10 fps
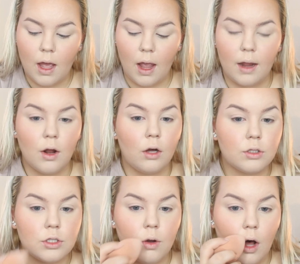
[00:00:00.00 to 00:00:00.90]
And
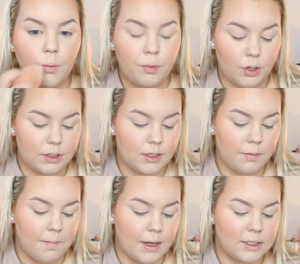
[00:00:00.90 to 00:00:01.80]
also I'll put some
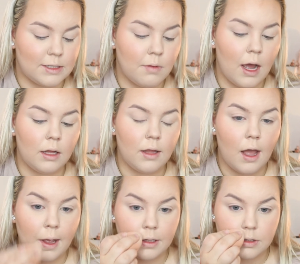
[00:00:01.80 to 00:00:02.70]
in my smile
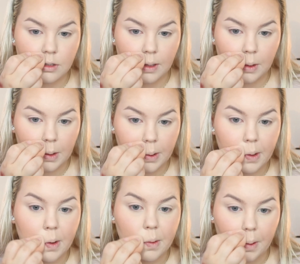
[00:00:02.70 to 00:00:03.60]
line so that there's
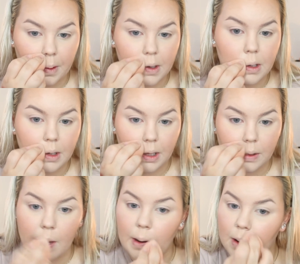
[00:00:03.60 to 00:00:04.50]
no creasing
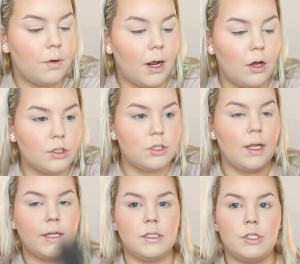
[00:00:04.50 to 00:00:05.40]
there. What I also
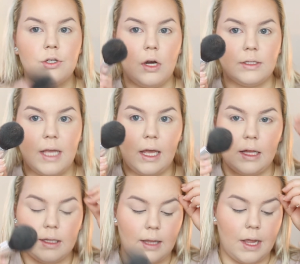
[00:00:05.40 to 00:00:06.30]
like to do, I'll take a
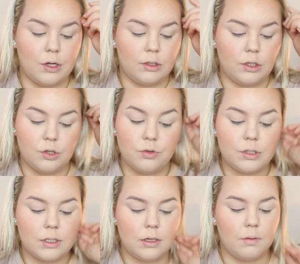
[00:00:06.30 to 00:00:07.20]
light,
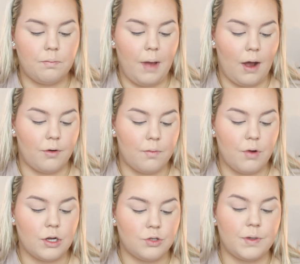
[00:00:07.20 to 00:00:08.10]
loose powder
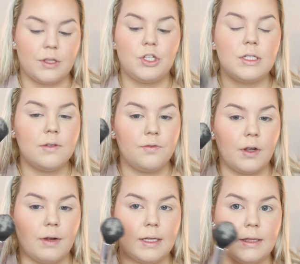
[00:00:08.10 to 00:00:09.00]
brush with just a
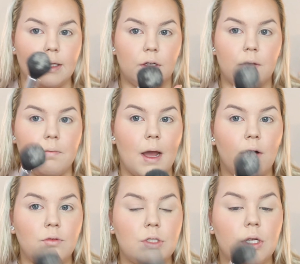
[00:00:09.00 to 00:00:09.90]
very little
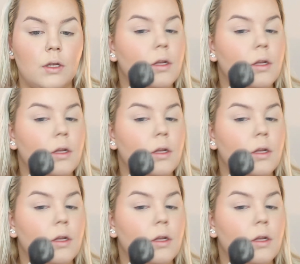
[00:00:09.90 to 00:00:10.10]
amount,